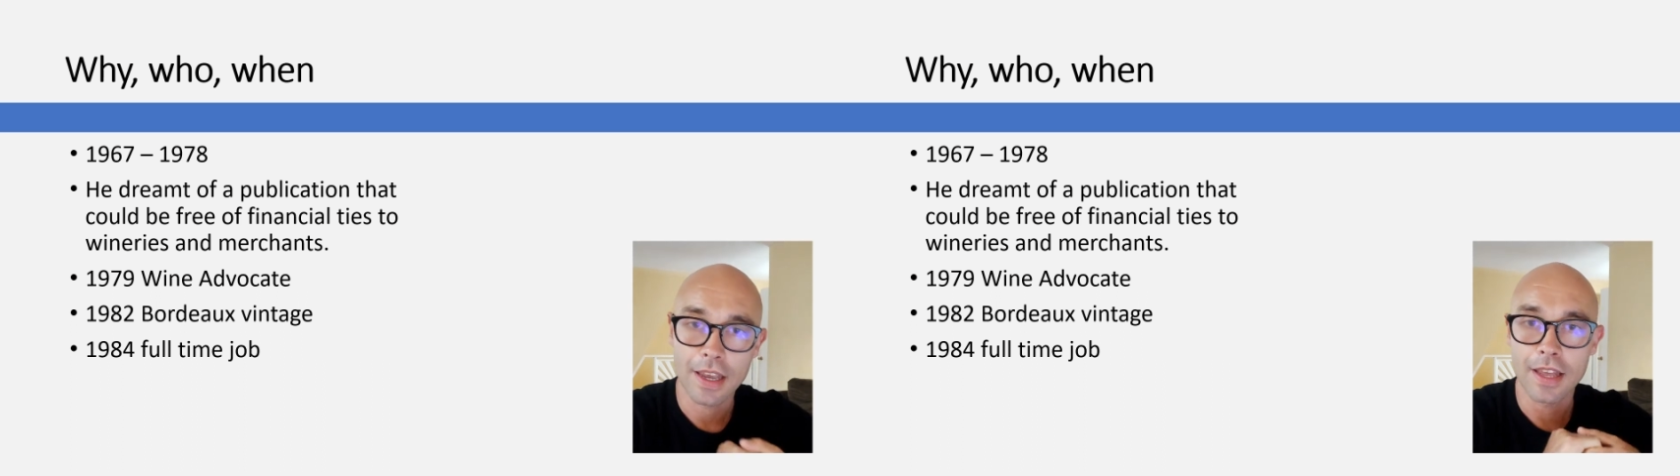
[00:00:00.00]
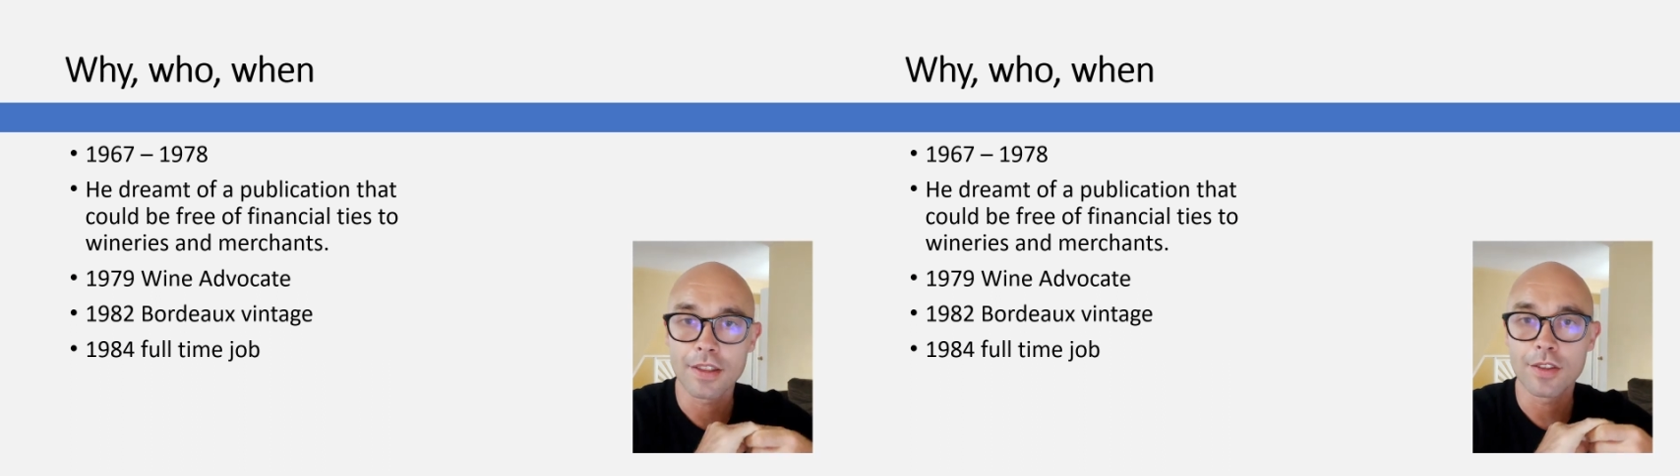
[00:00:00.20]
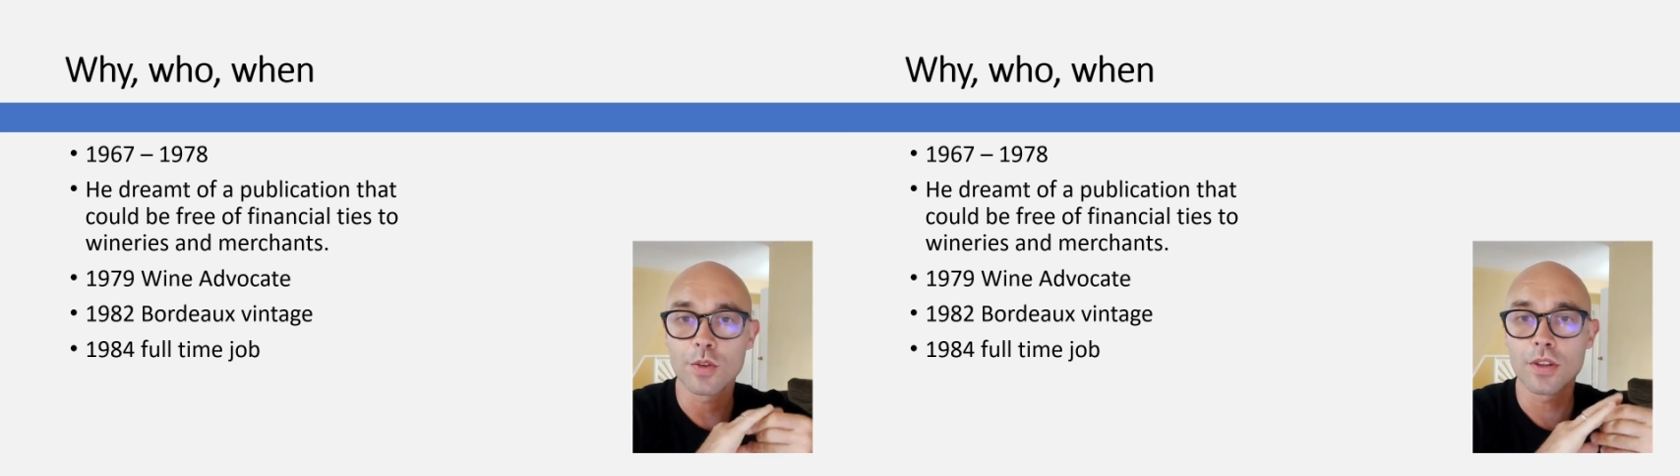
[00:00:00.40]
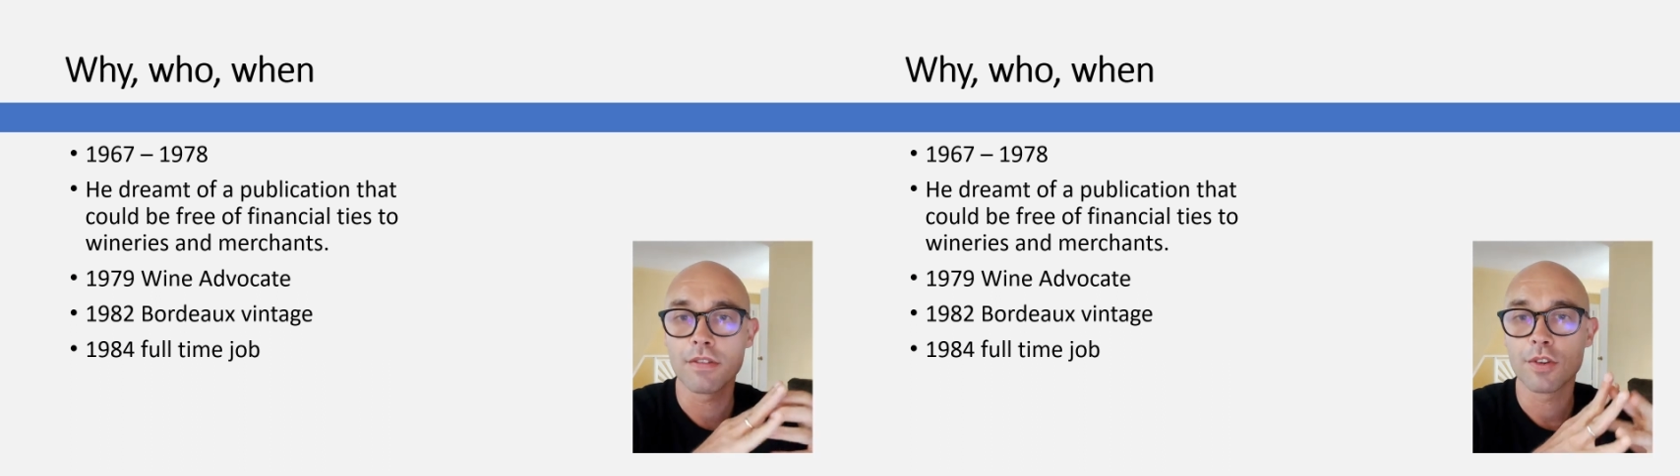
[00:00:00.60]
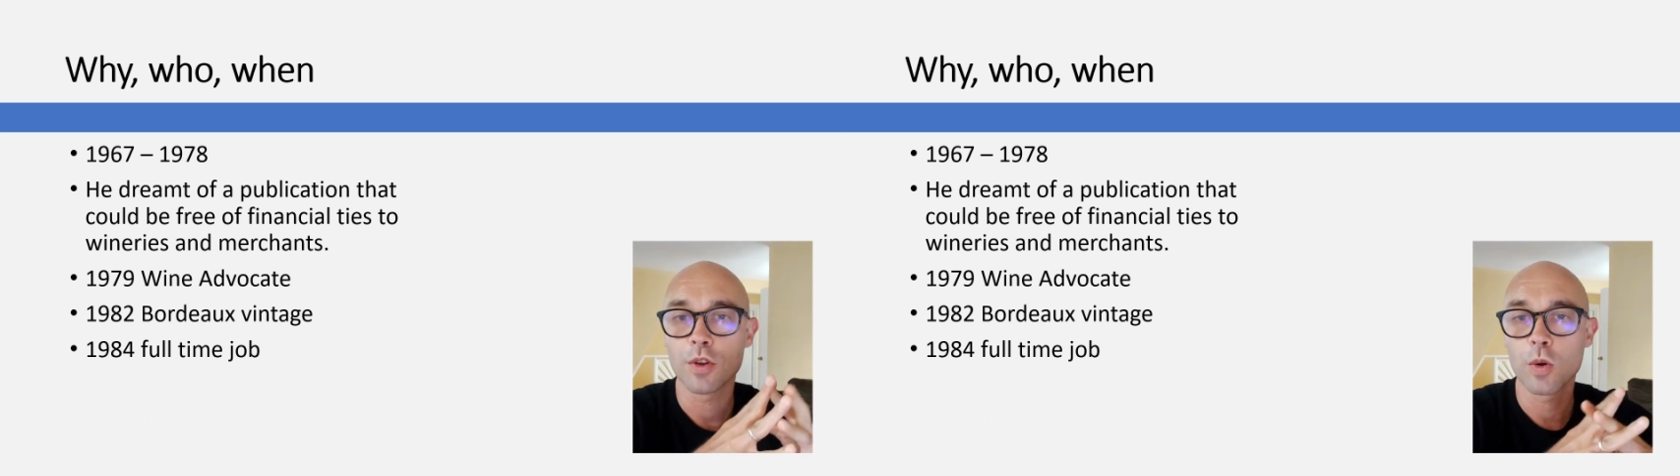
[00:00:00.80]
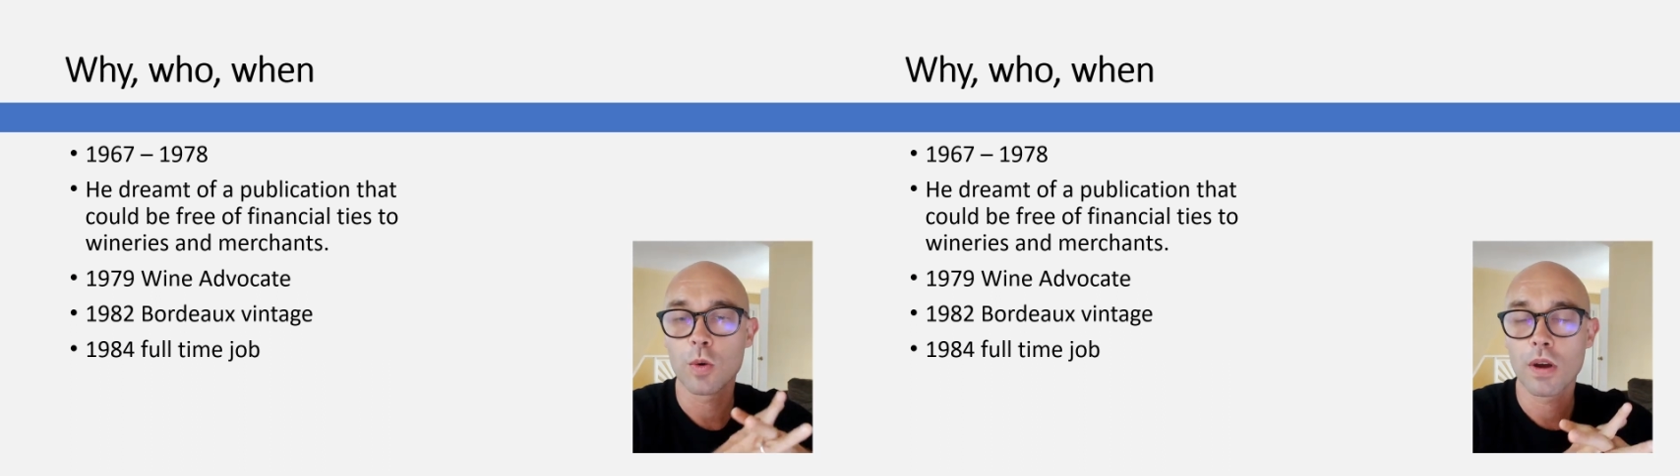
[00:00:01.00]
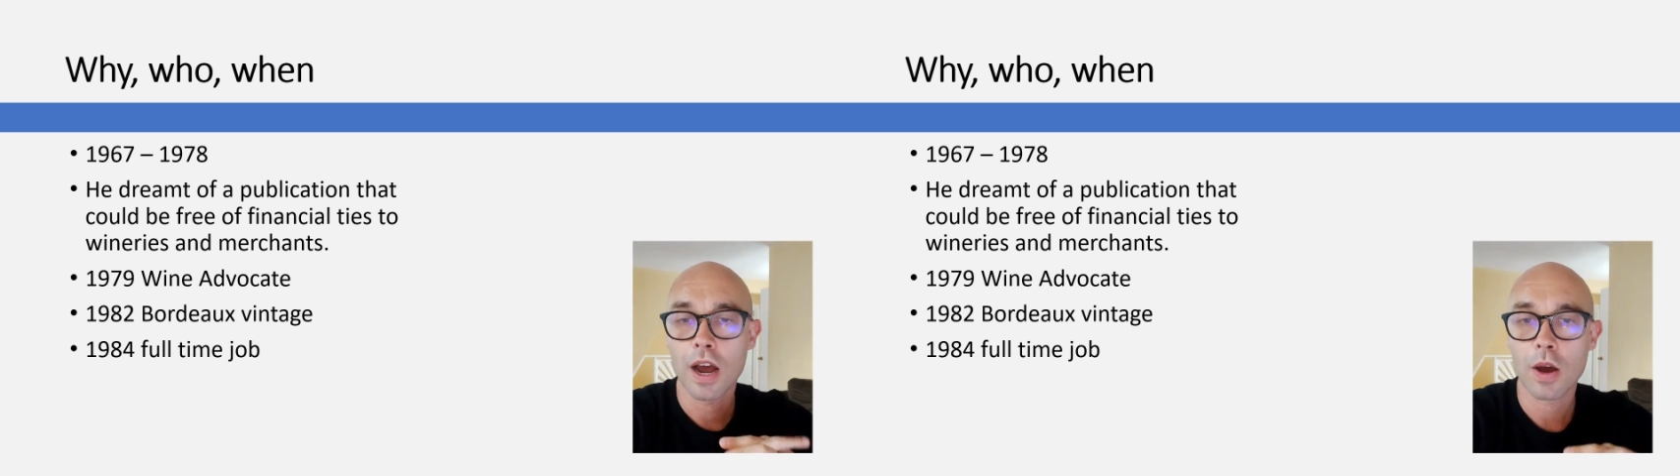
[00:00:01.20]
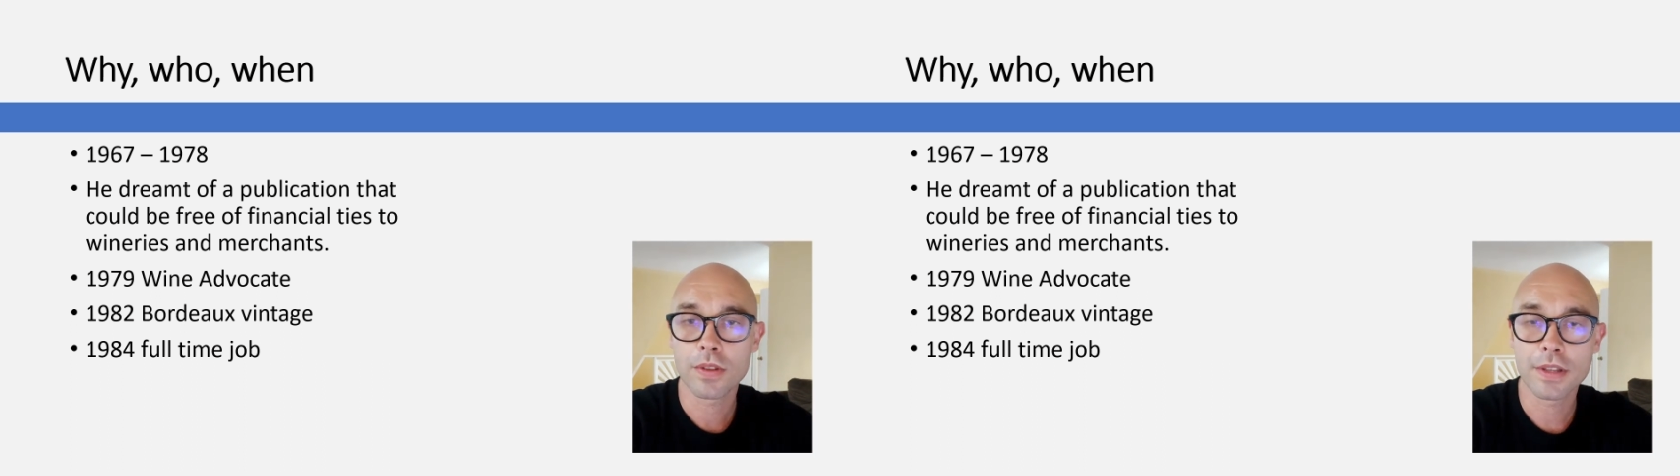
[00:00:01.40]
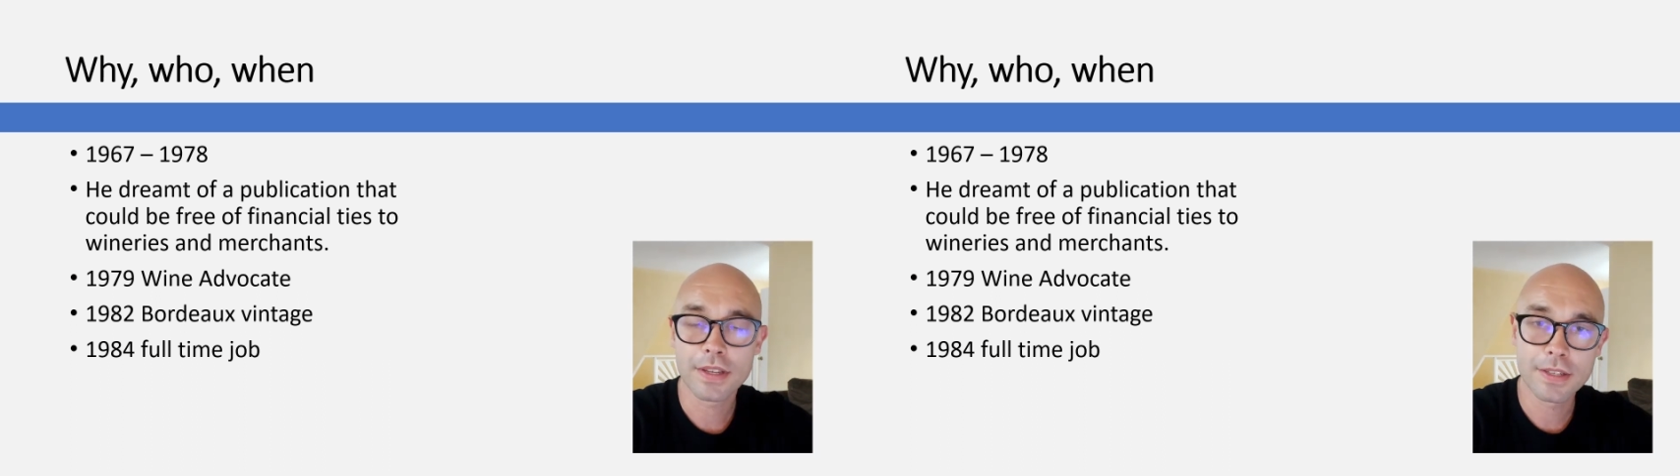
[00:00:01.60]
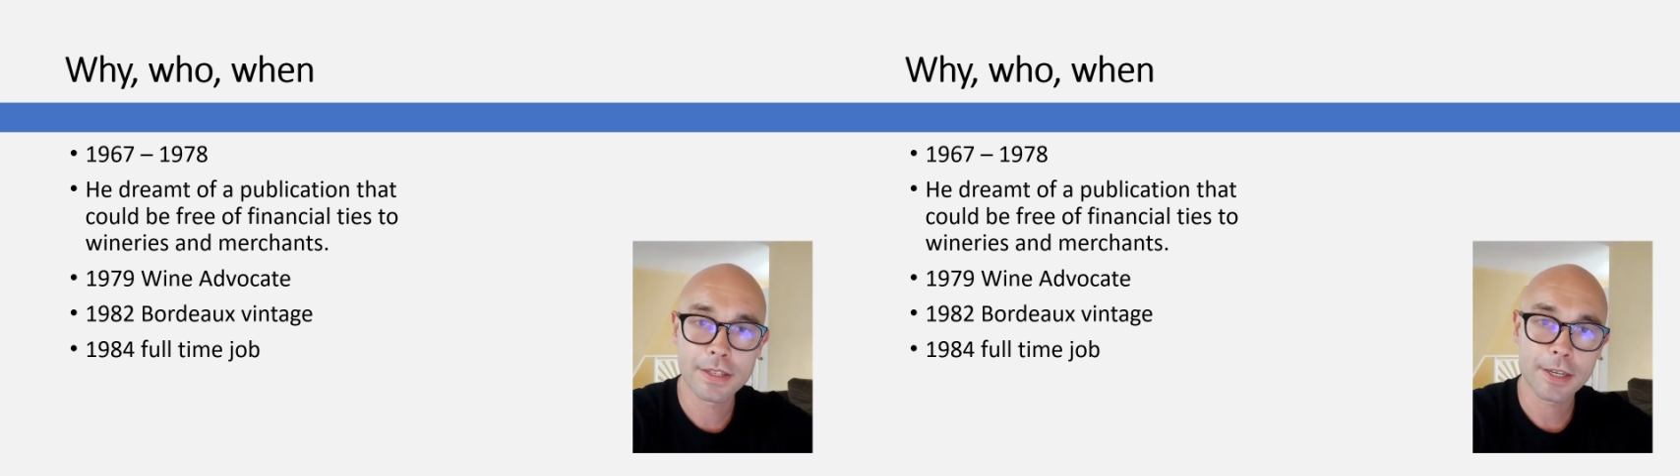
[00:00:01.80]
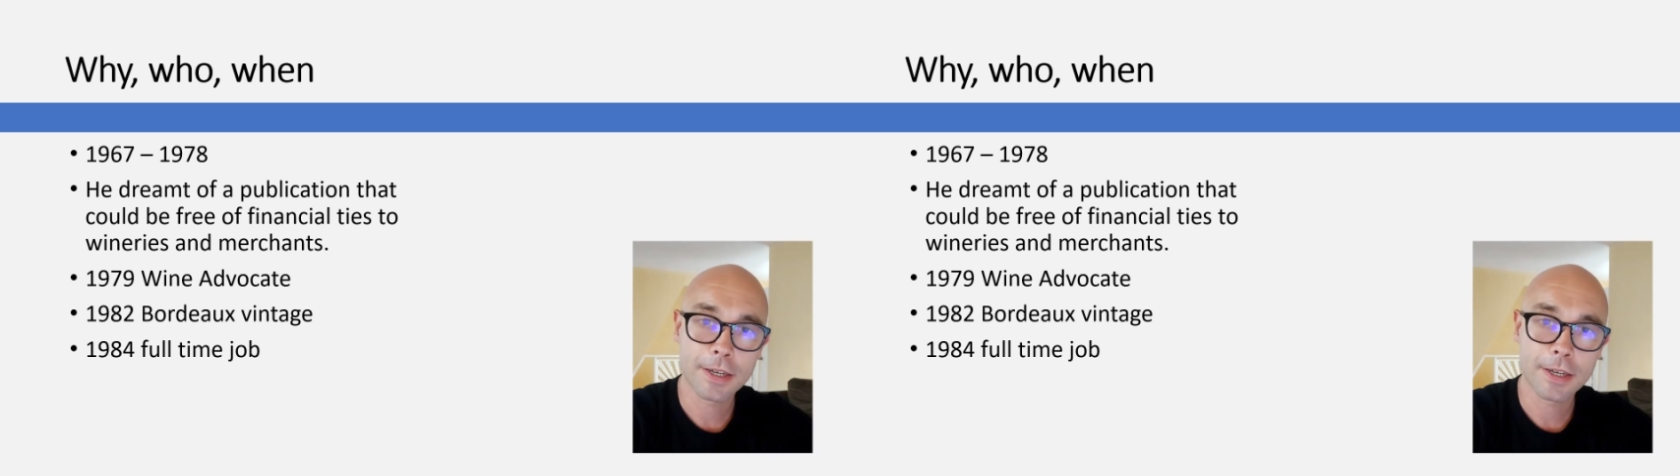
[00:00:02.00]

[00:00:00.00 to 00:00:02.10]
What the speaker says: and you never know how this